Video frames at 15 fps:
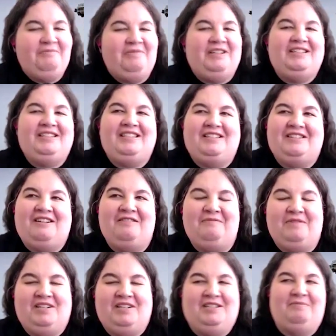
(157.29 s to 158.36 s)
But it's just
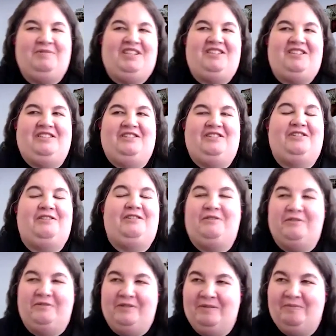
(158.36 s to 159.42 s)
hard when it's something you just so
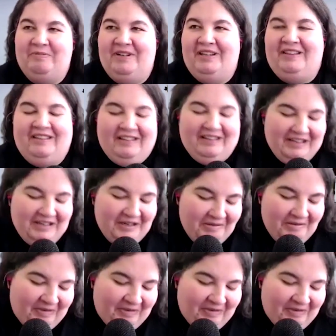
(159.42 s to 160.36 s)
grew up with. Mm-hmm.